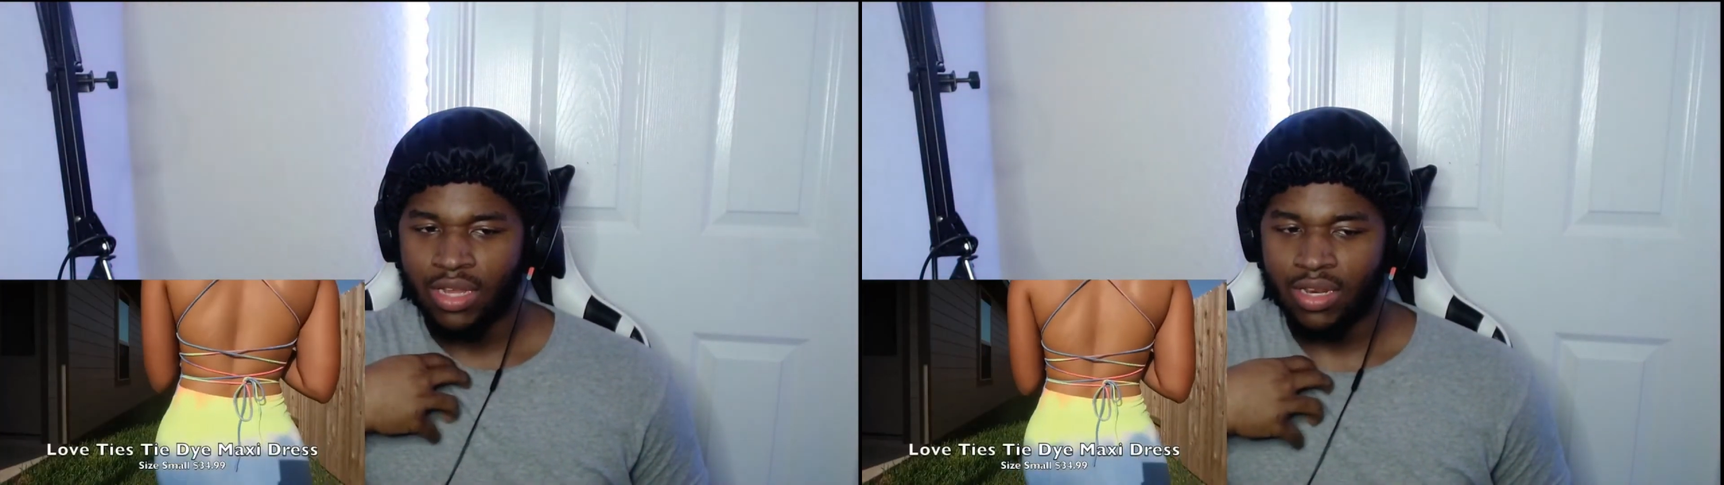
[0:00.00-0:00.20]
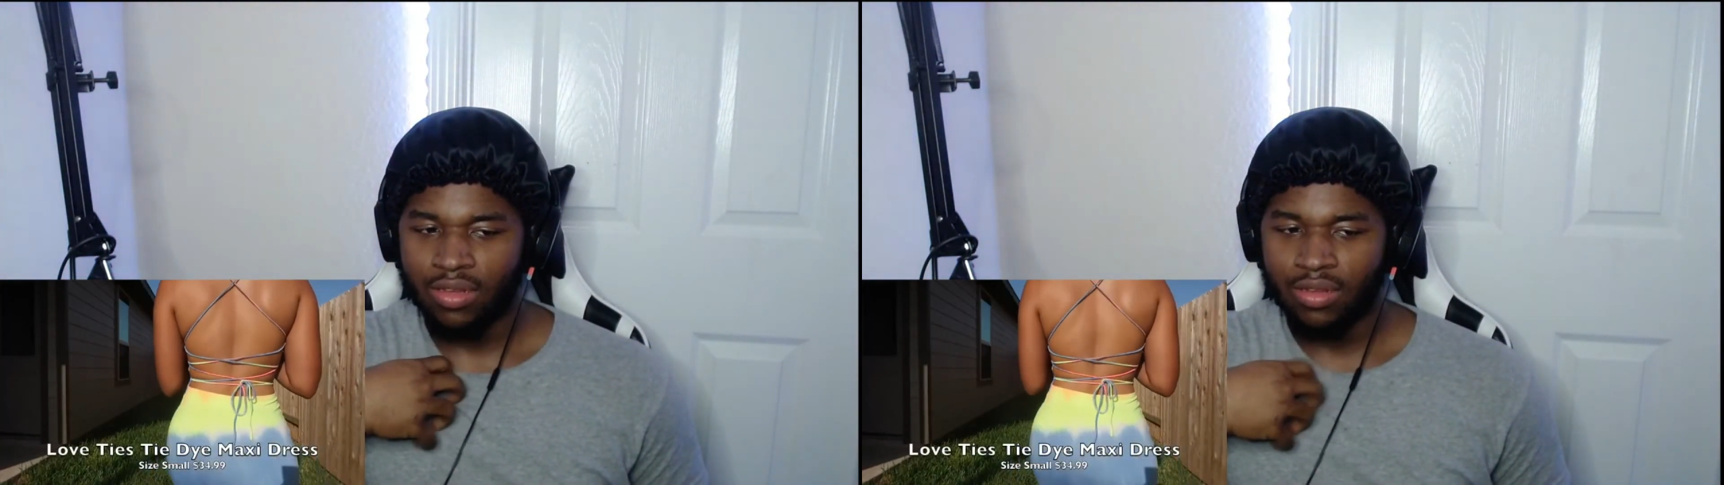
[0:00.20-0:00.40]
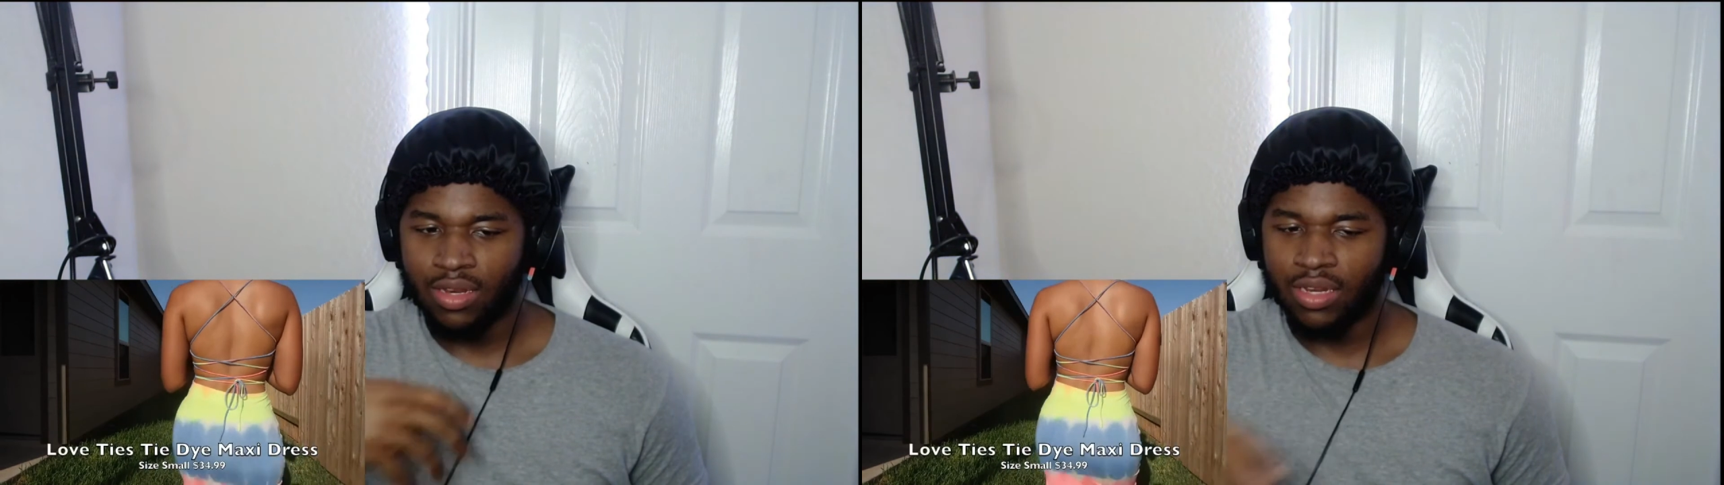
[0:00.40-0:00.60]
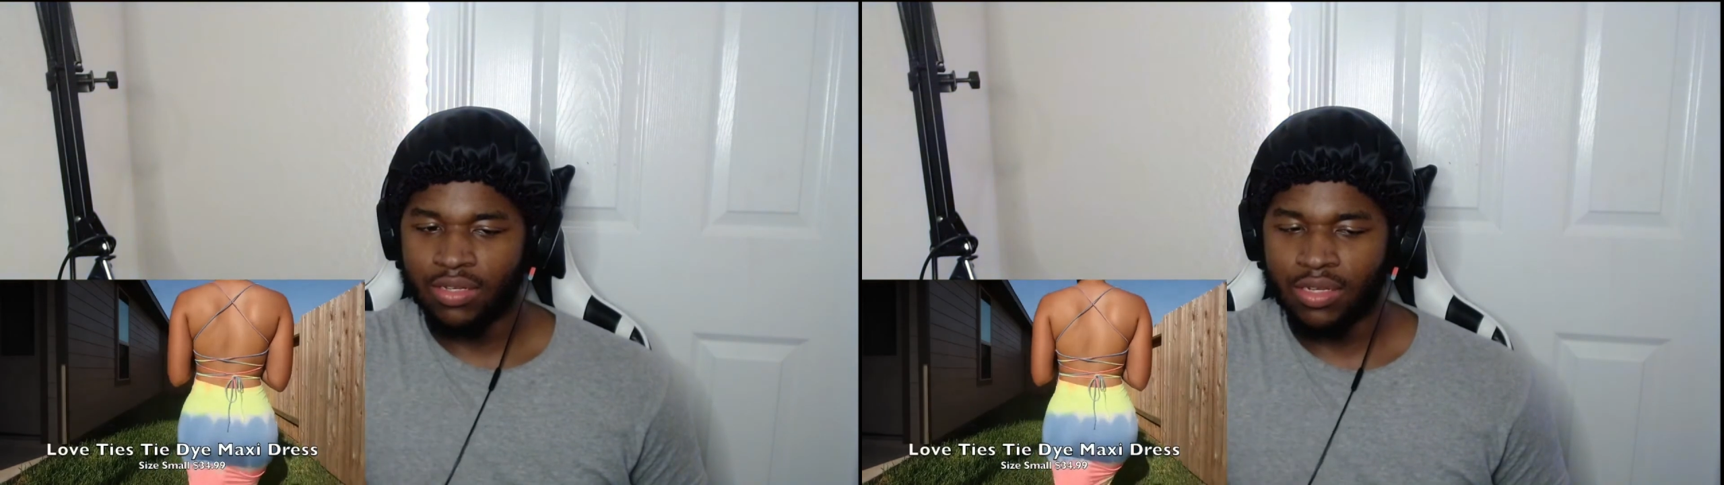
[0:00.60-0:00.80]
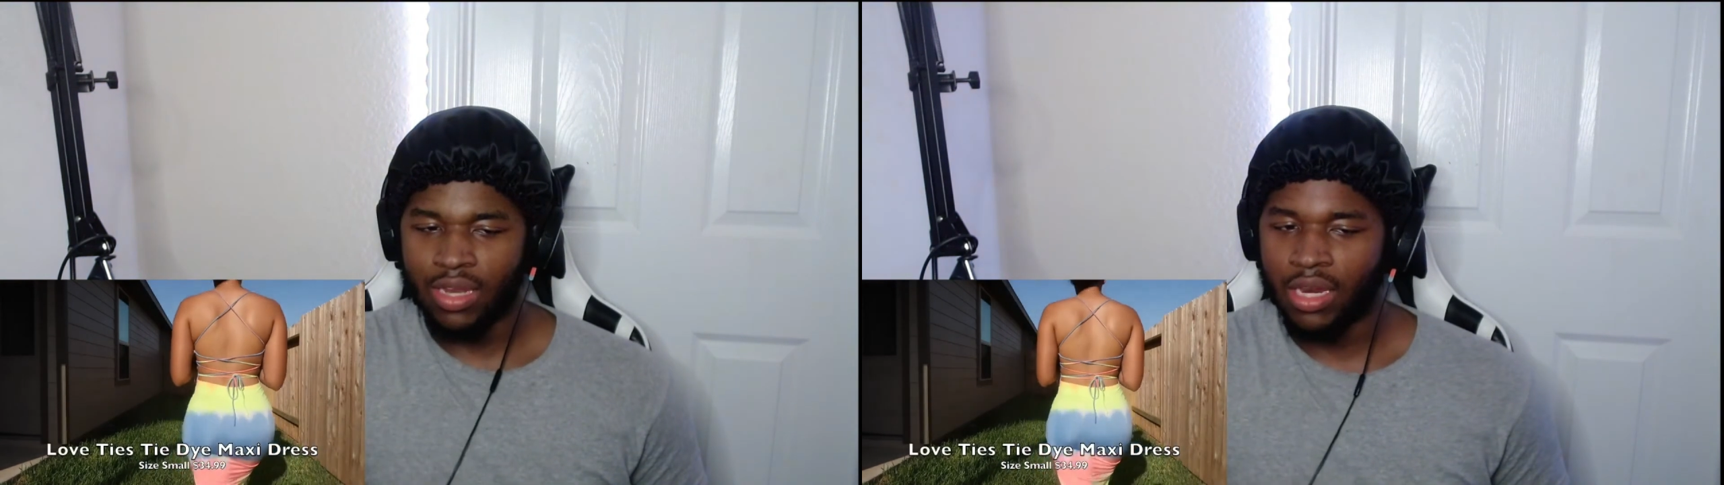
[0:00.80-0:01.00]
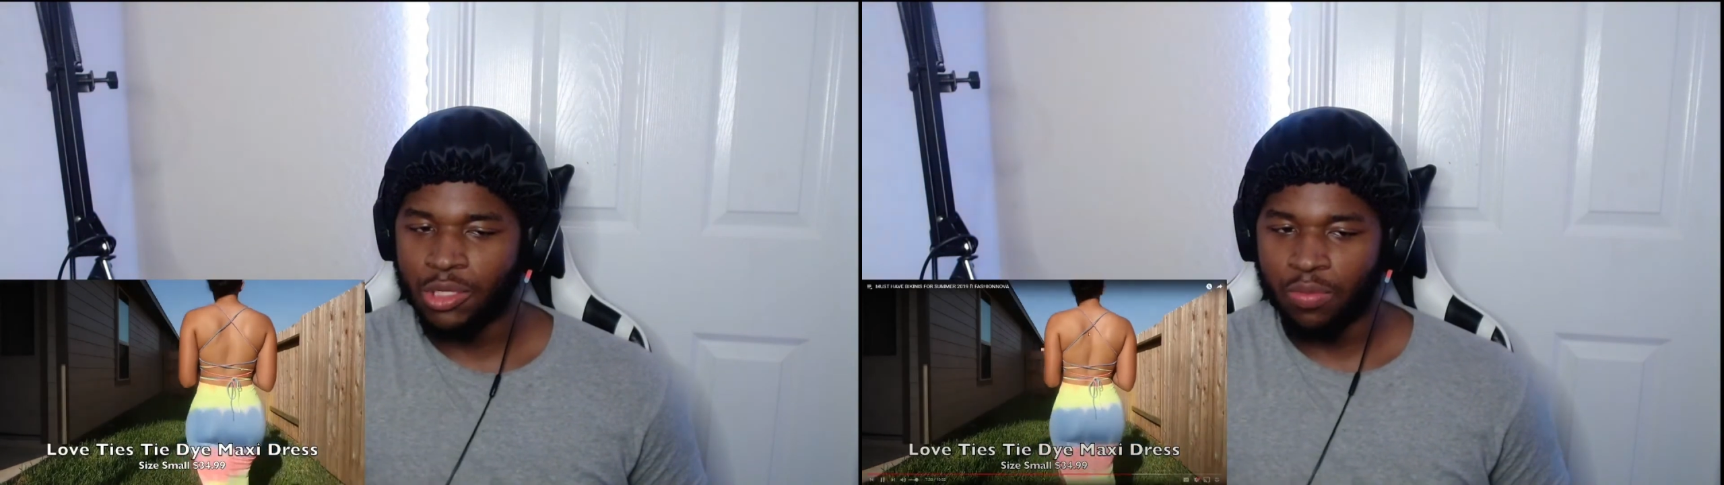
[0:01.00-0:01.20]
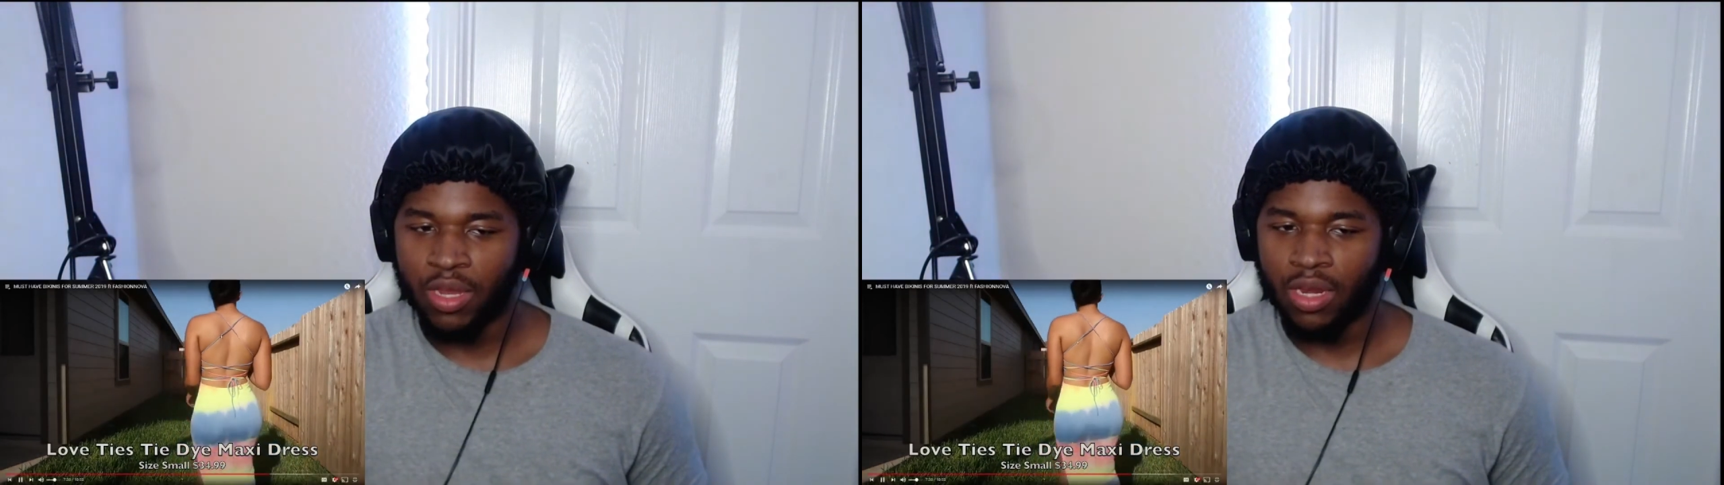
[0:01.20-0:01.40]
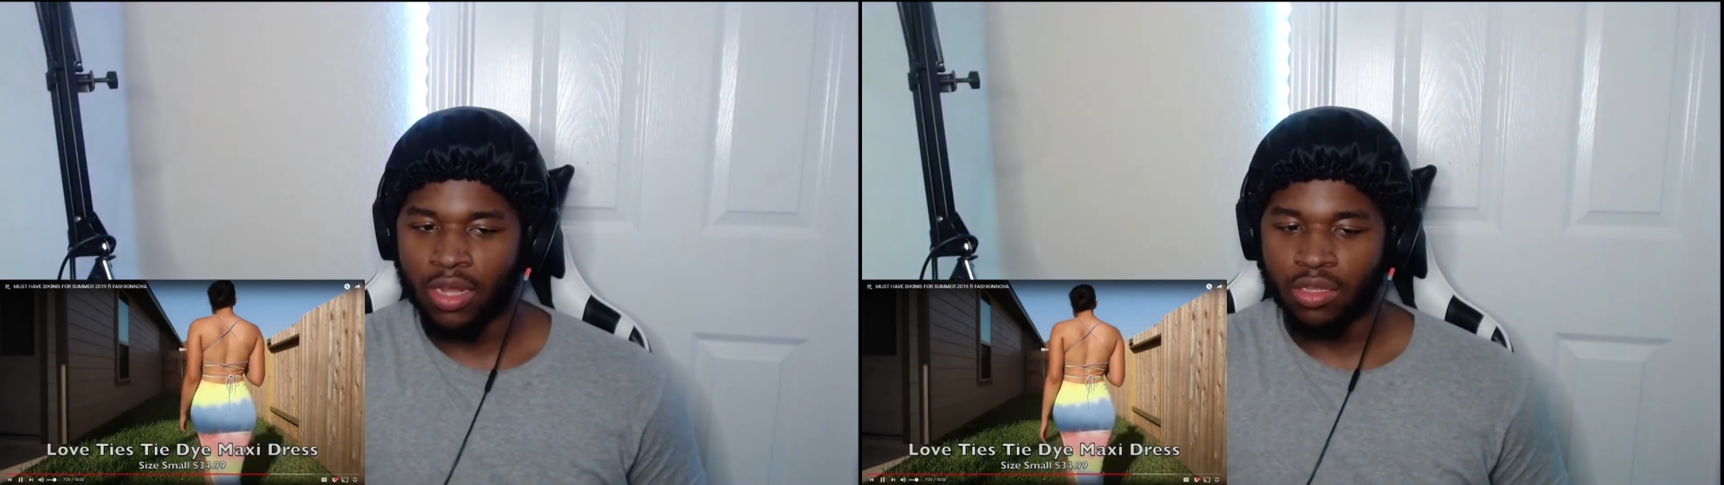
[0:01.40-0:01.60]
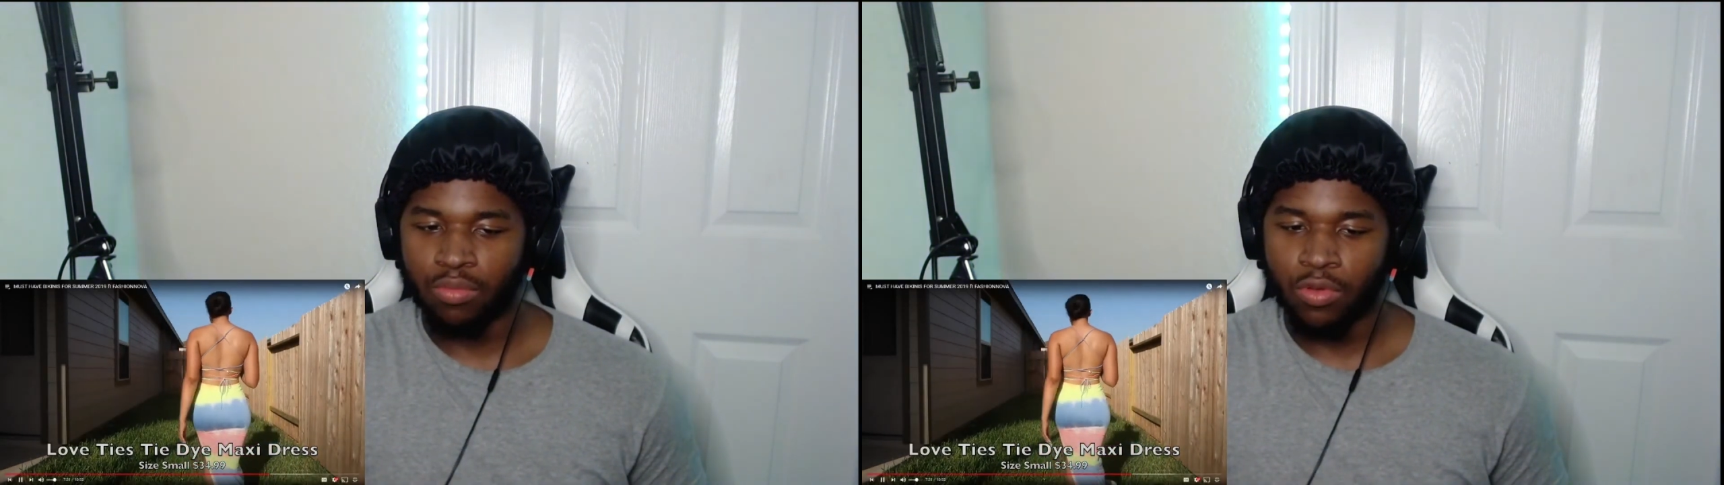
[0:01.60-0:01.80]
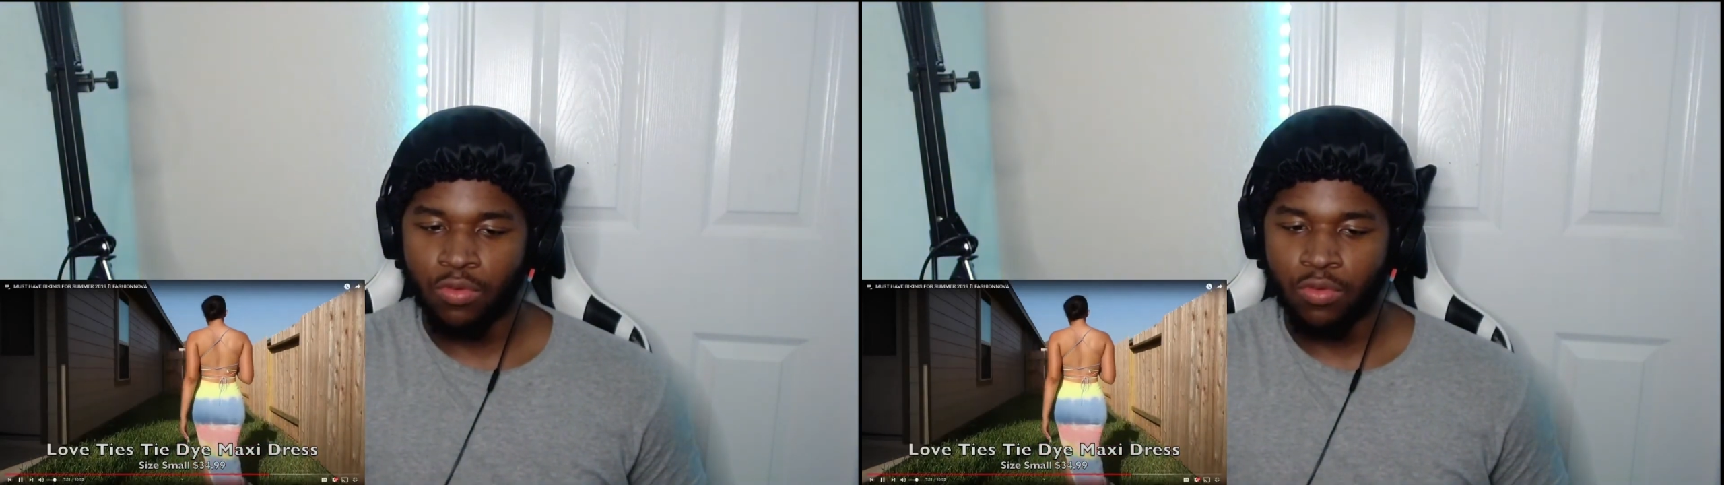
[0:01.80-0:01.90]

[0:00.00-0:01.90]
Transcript: Here's unless unless you mean like the blue